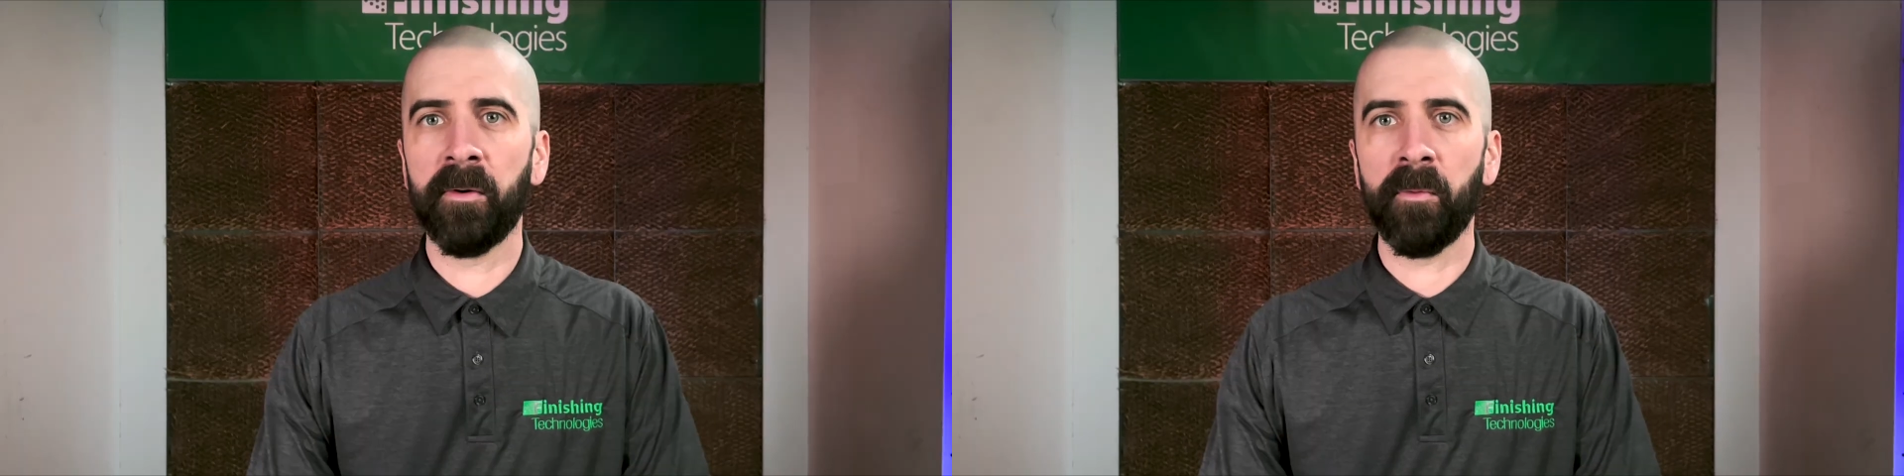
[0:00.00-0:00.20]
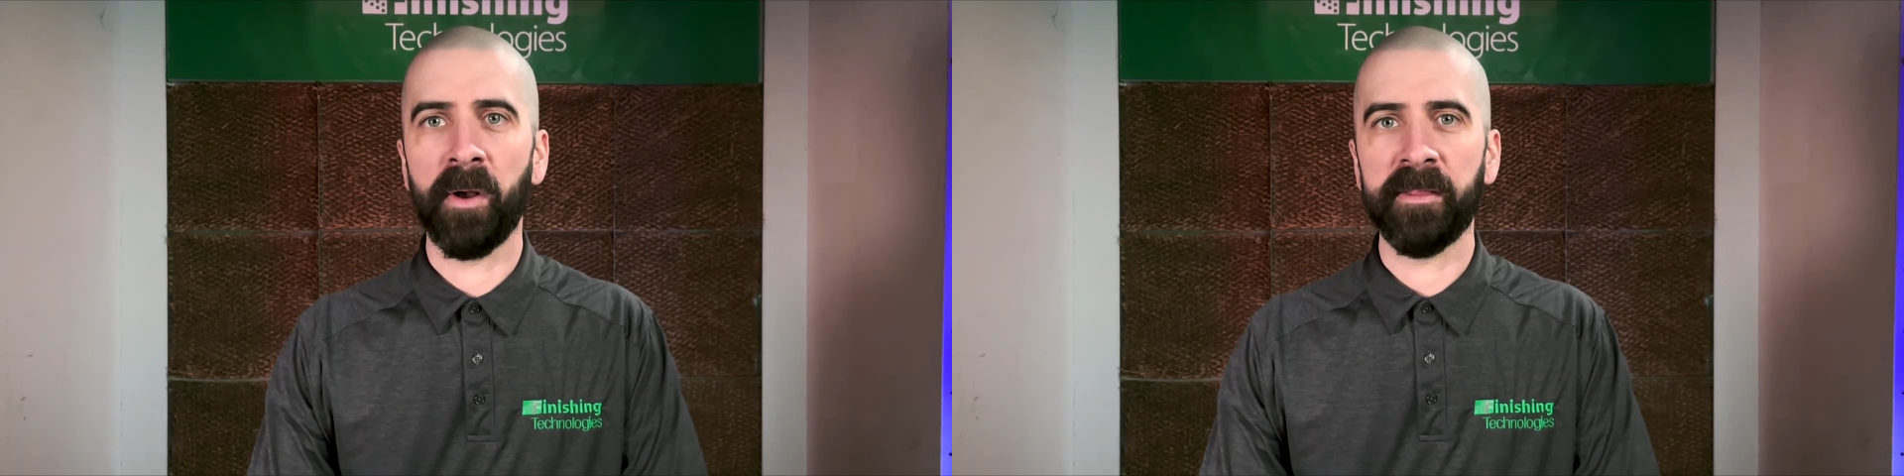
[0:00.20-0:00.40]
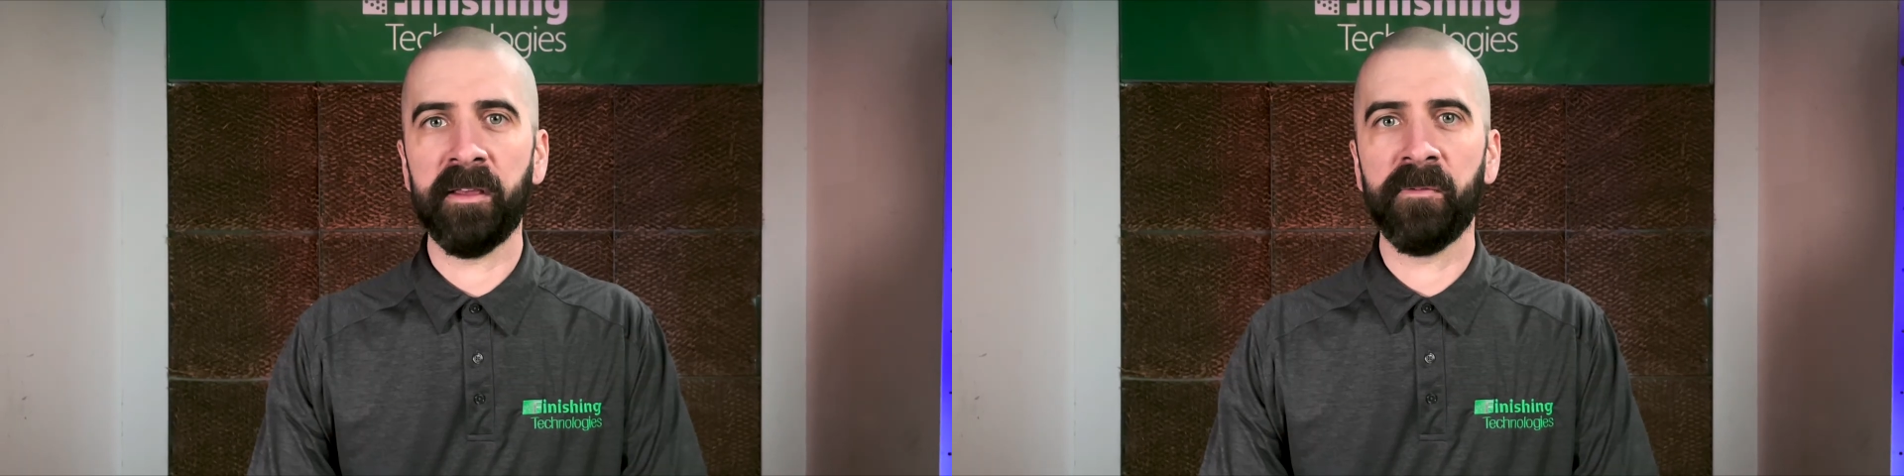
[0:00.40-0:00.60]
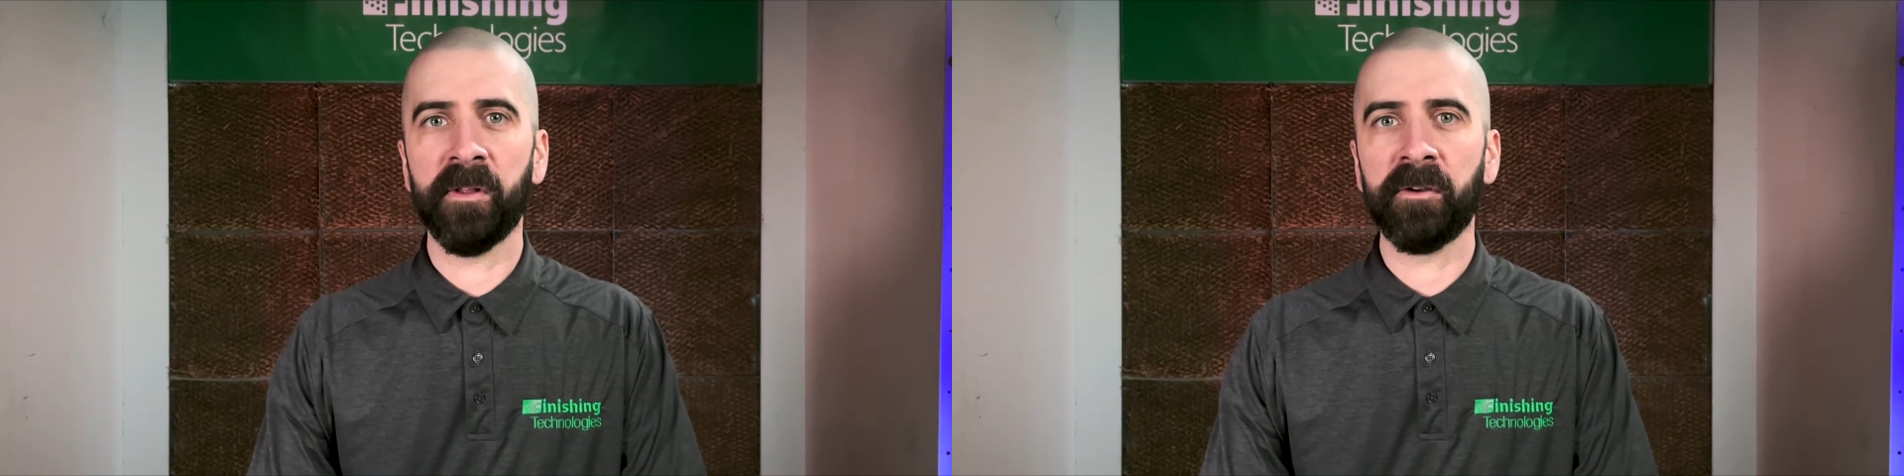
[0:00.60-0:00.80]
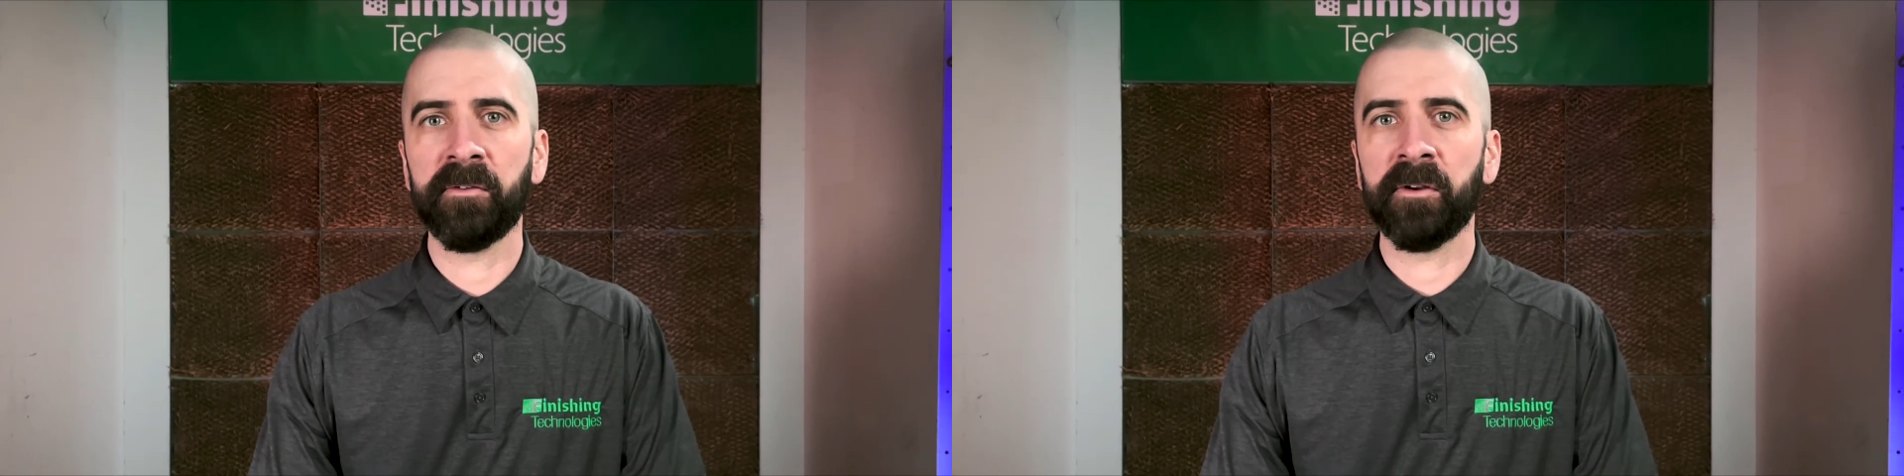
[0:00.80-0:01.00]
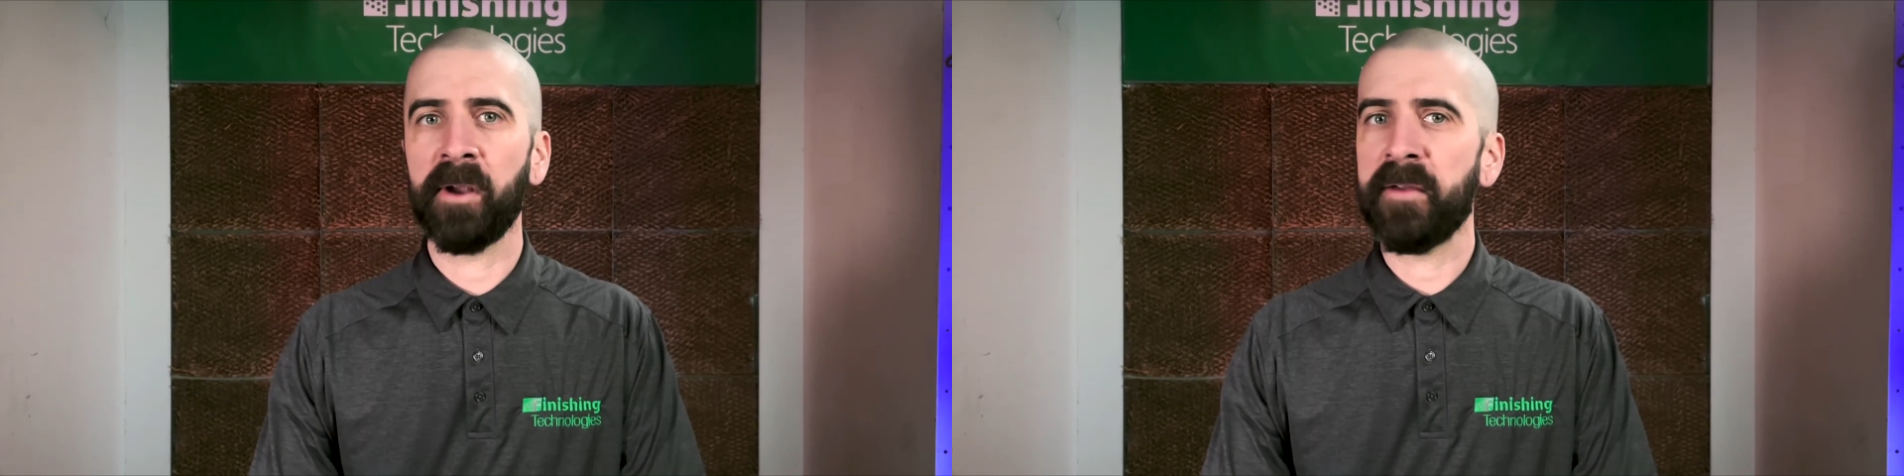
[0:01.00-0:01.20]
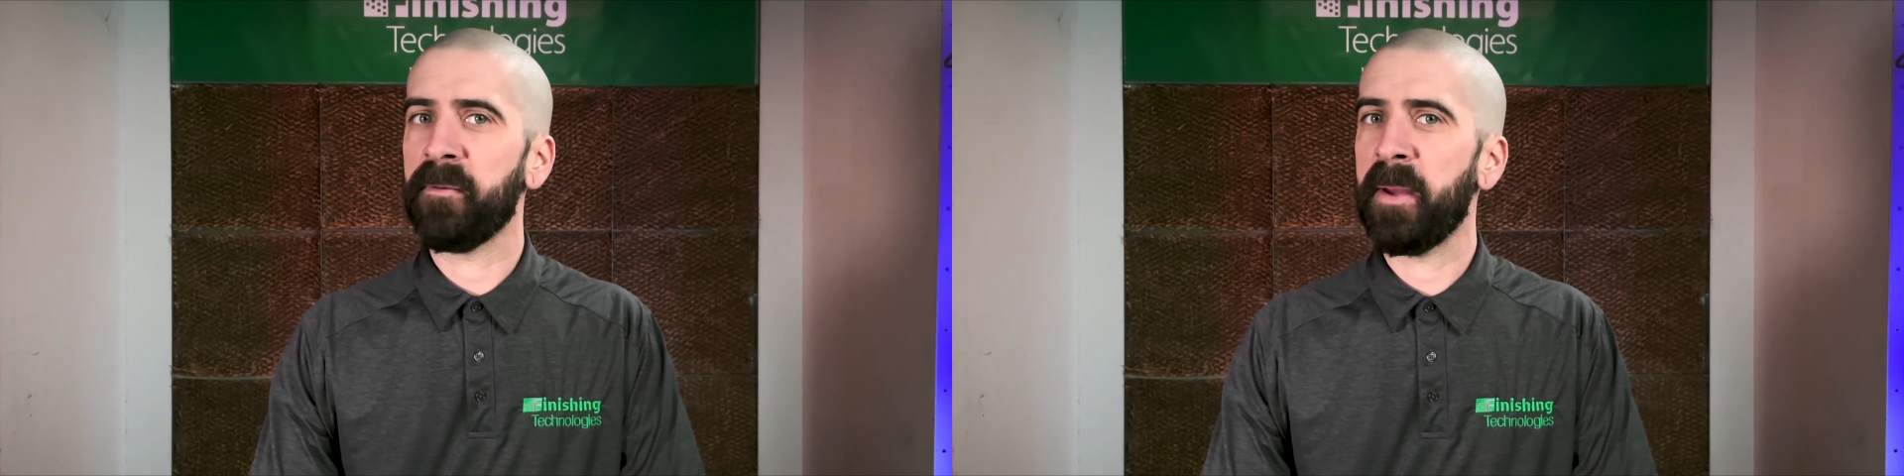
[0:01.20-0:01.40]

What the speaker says: While these filters are great for